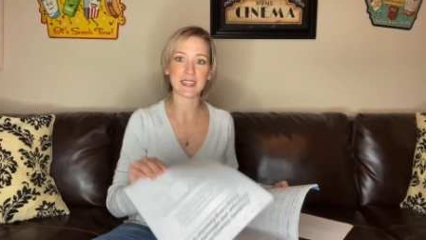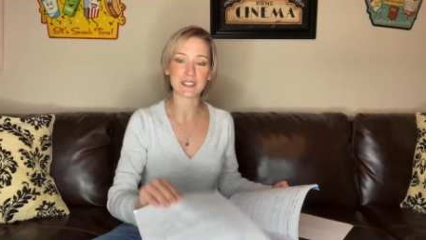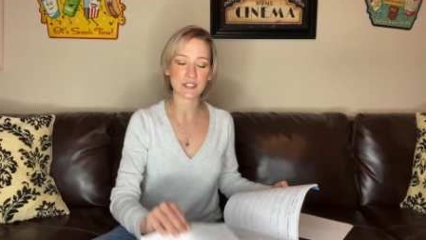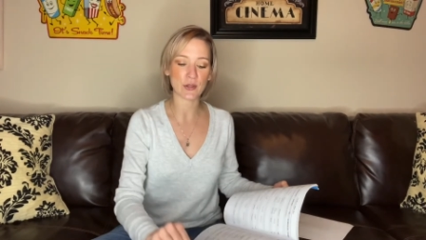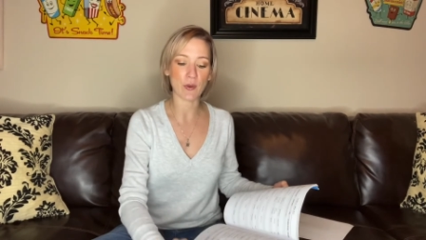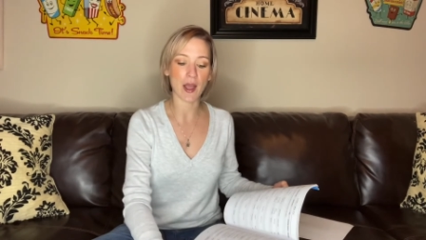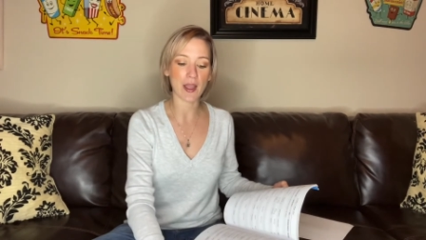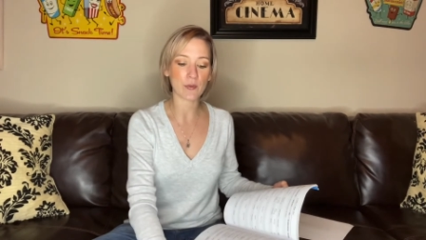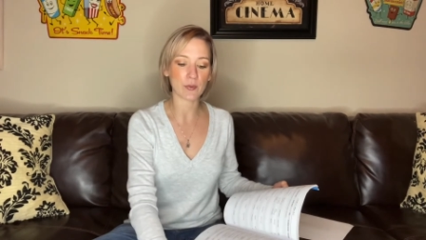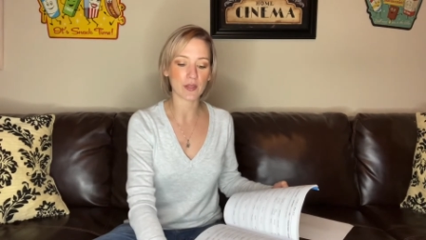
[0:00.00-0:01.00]
And so
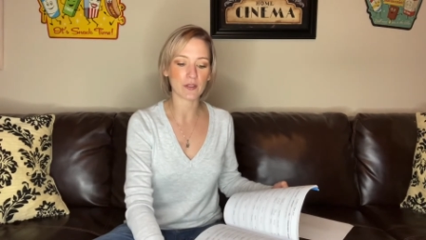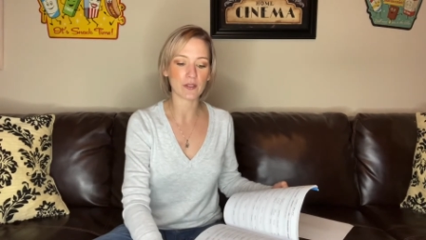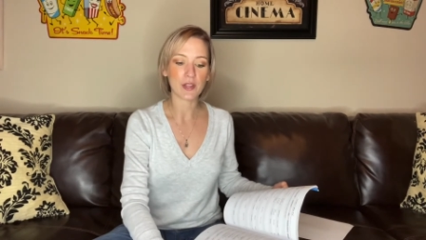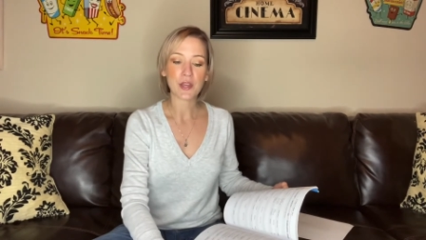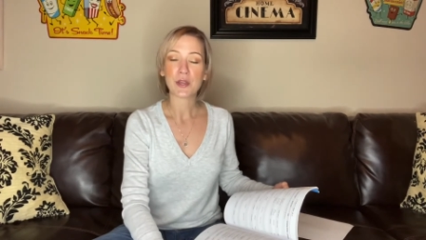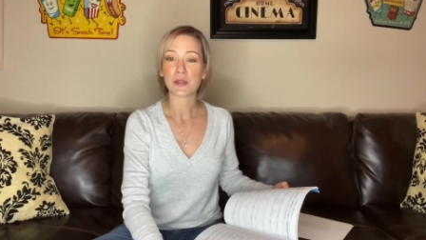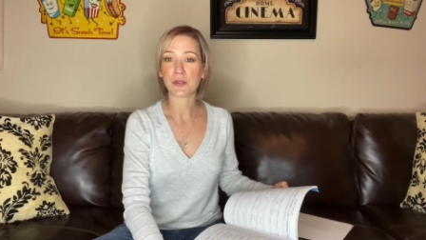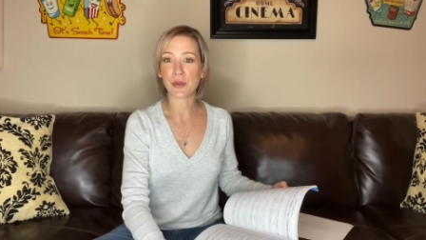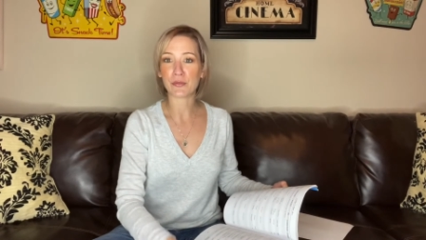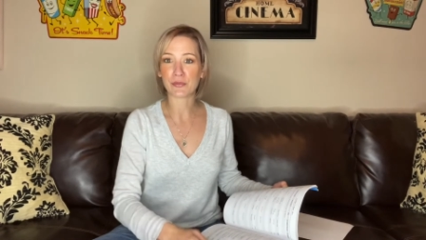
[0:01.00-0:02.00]
I will
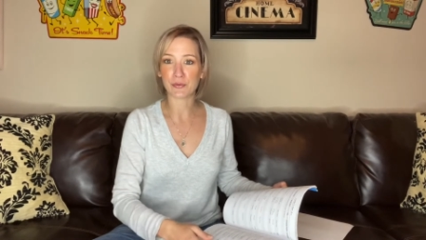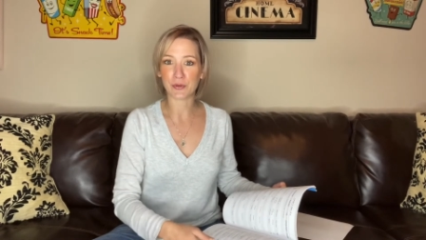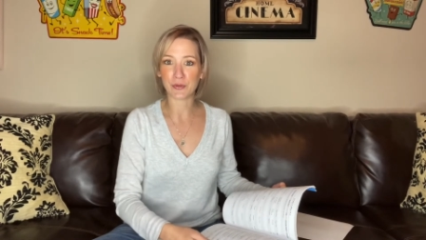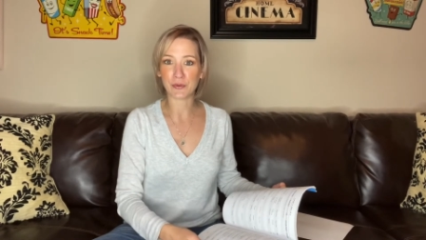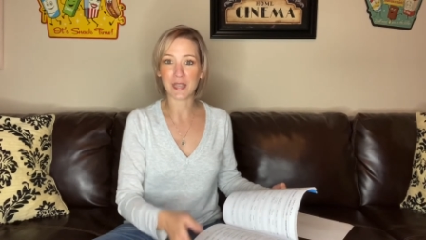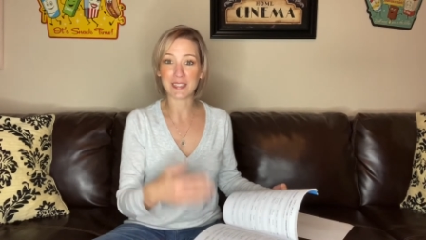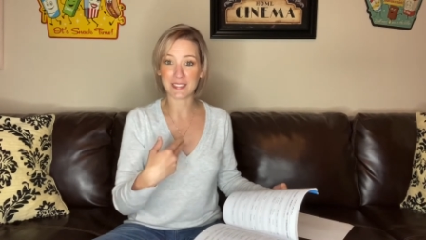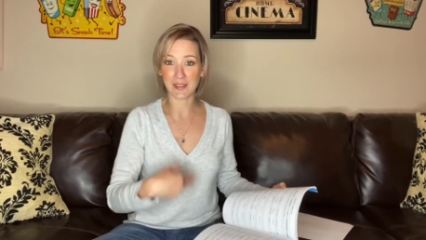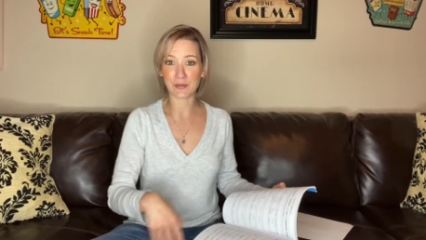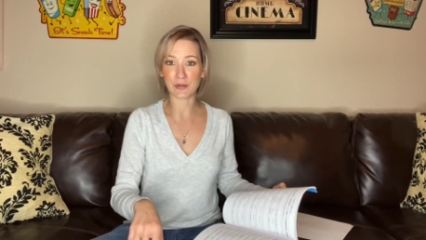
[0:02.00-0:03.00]
go through and
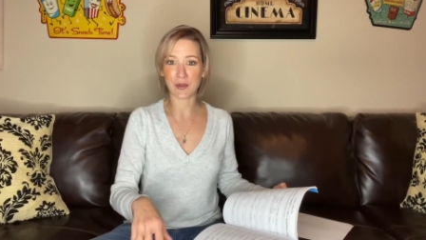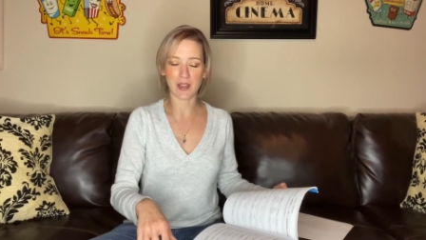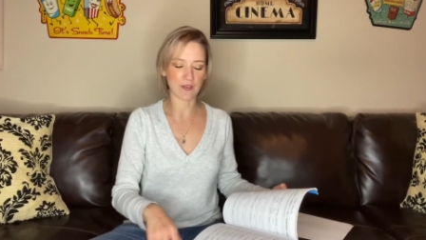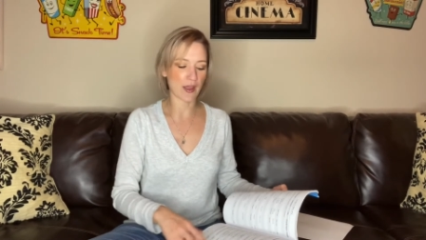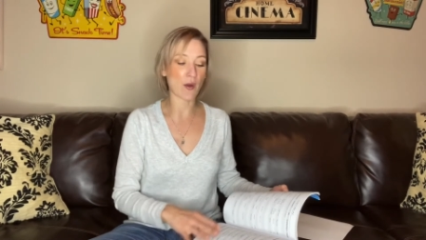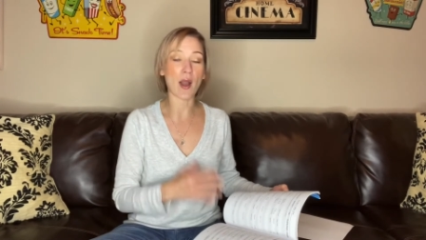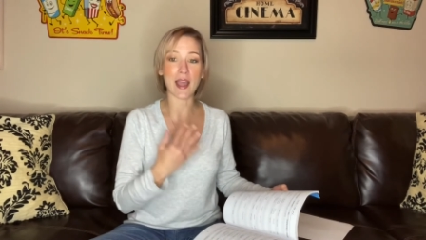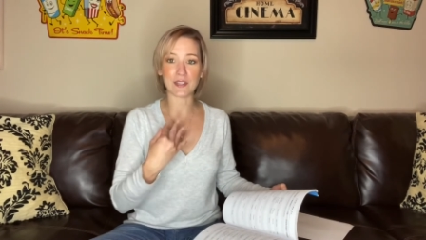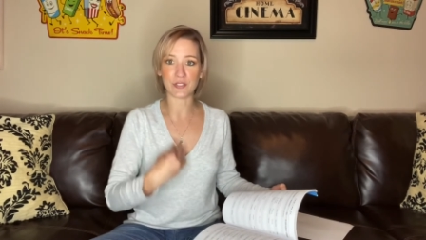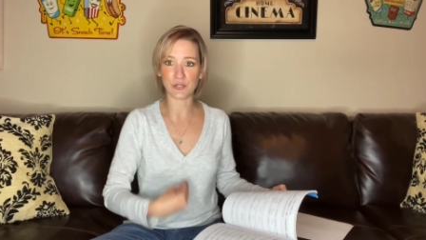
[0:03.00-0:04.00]
tell you kind of how
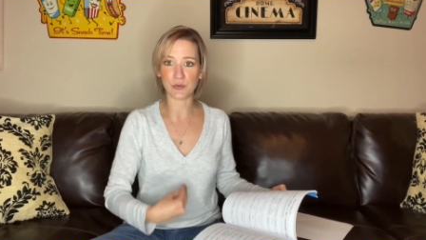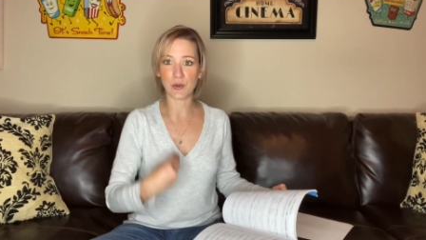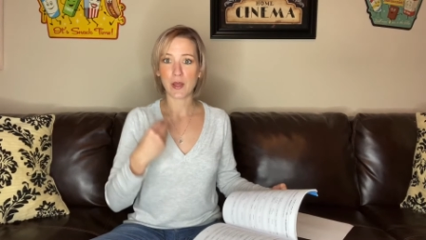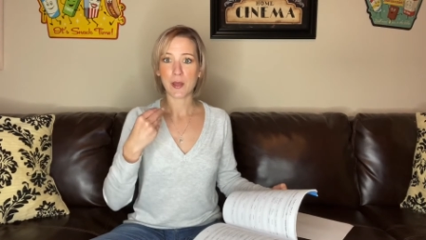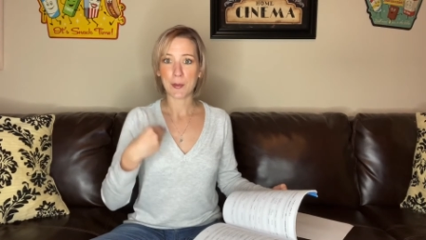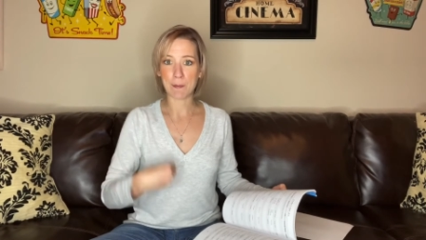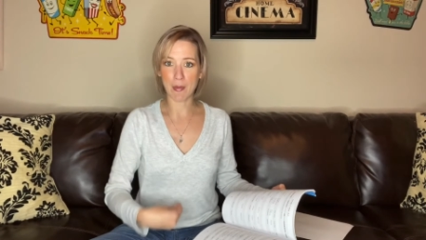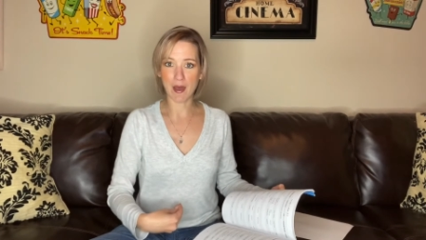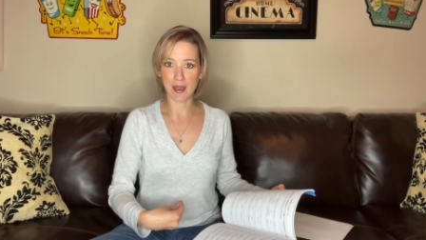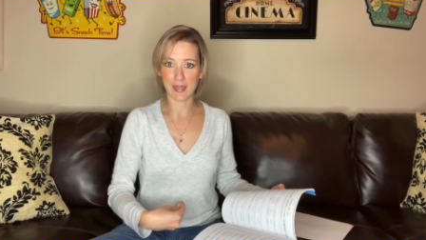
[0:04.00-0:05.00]
I do
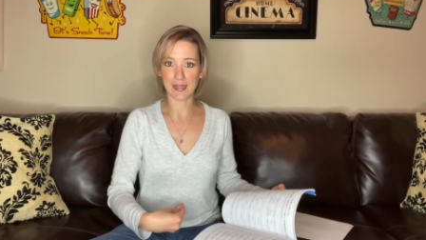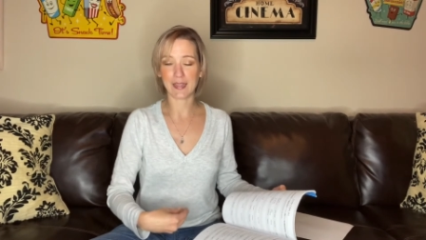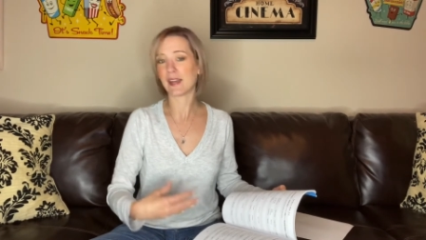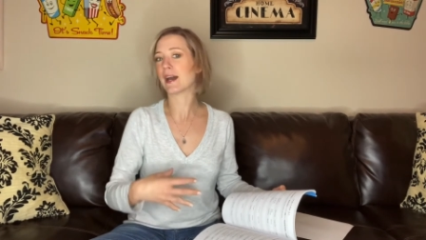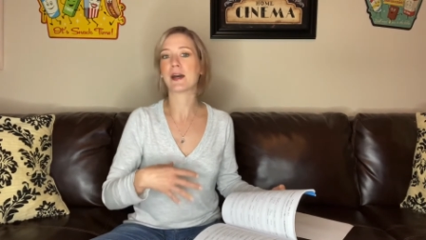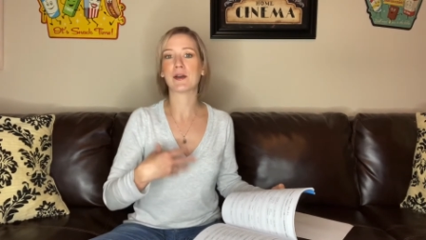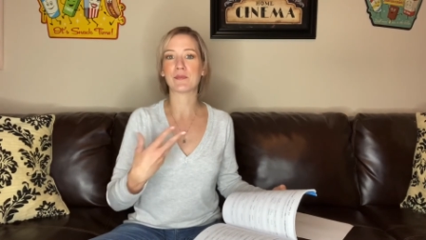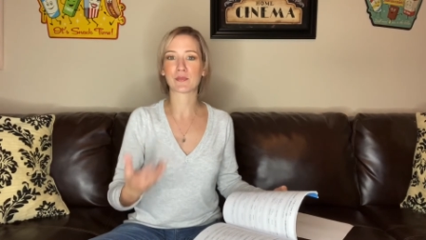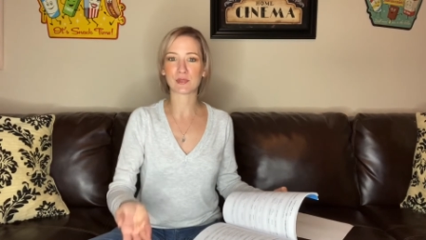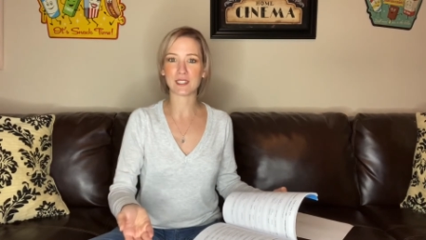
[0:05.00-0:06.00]
my
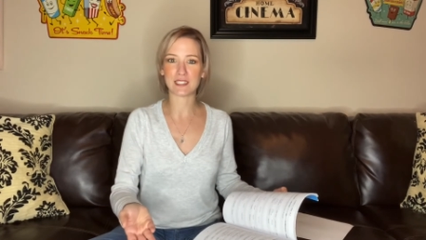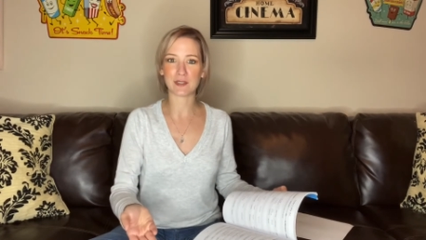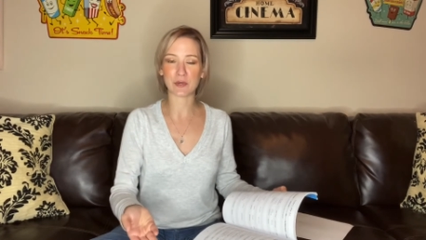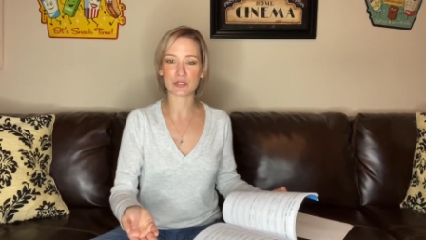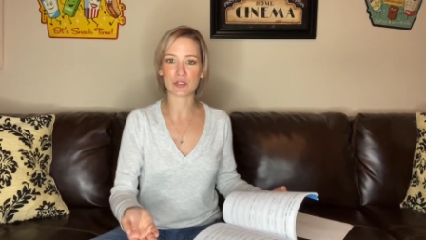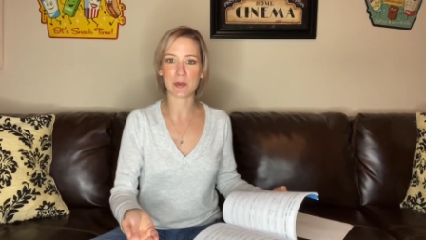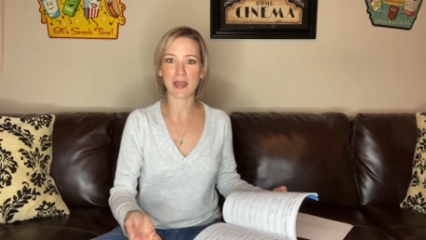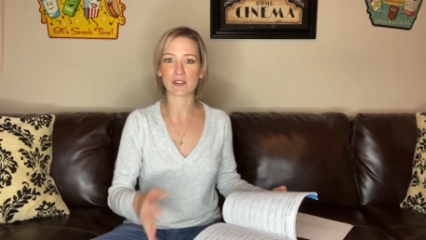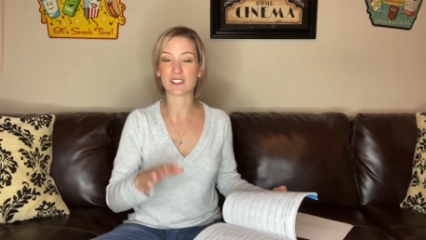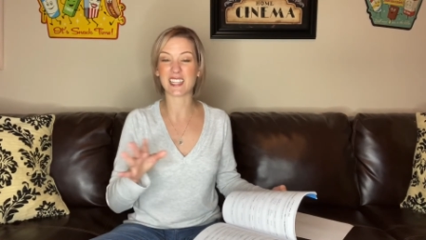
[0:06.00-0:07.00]
um, releasing emotional
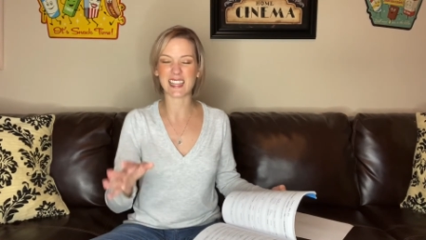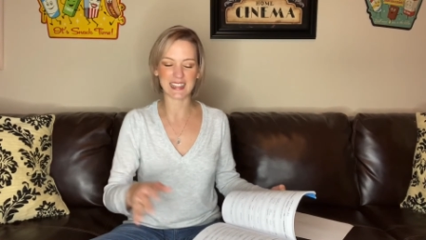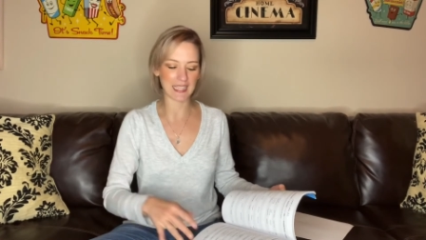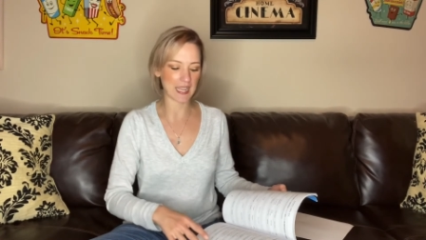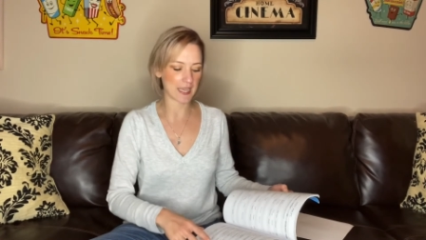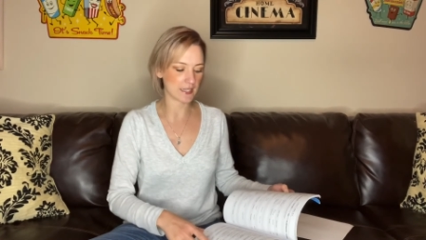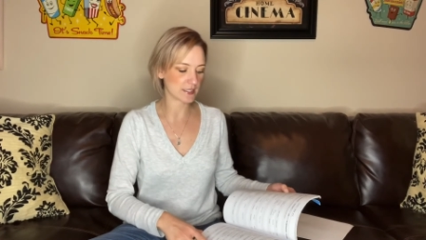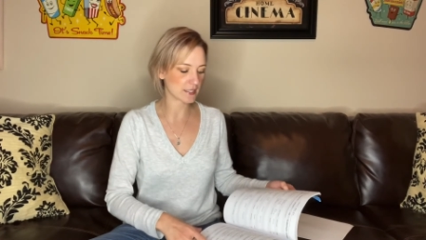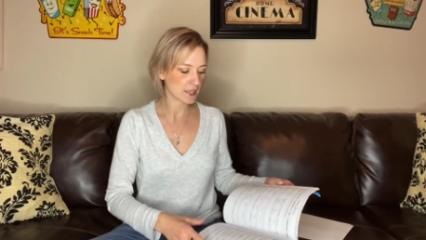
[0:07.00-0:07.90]
patterns at the end.